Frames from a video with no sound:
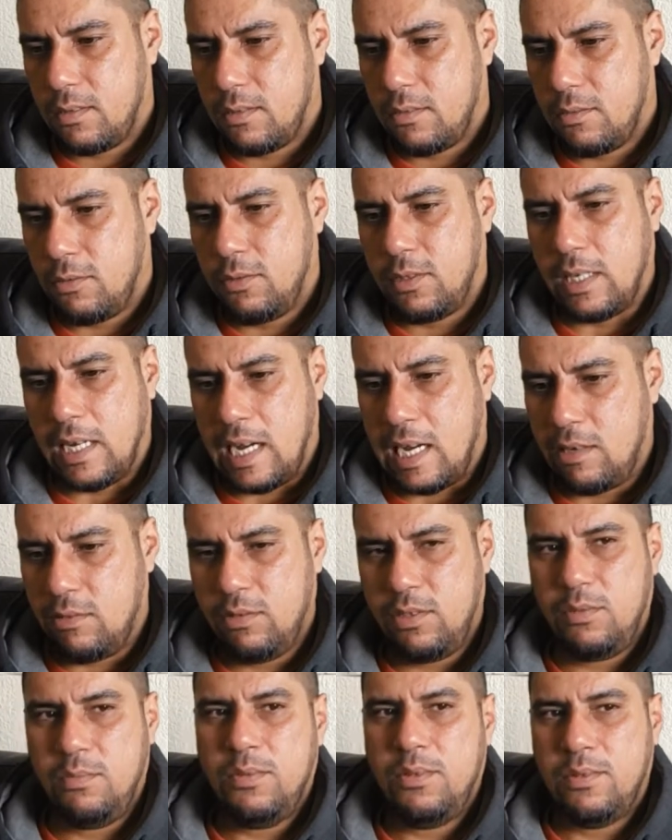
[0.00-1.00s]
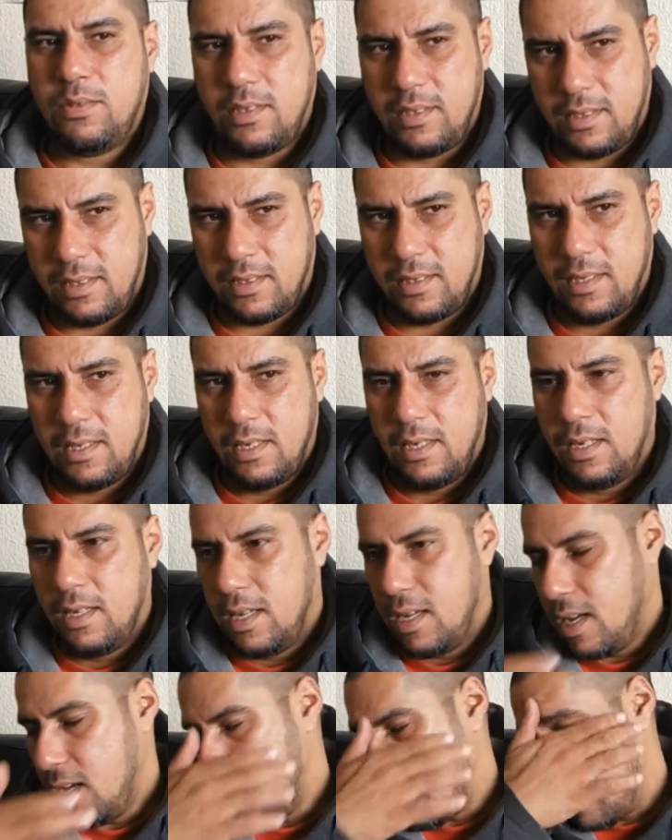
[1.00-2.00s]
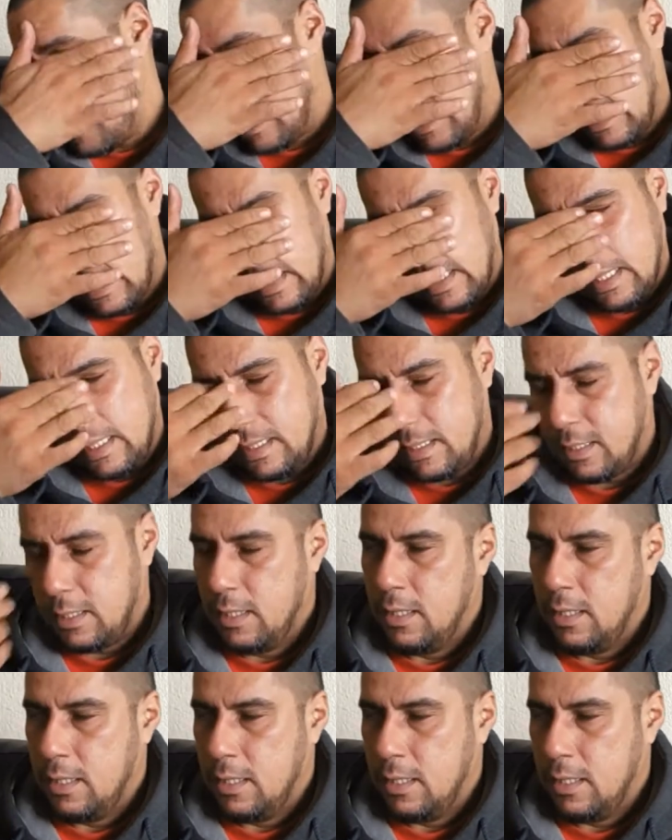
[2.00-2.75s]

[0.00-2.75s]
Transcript: called house music, and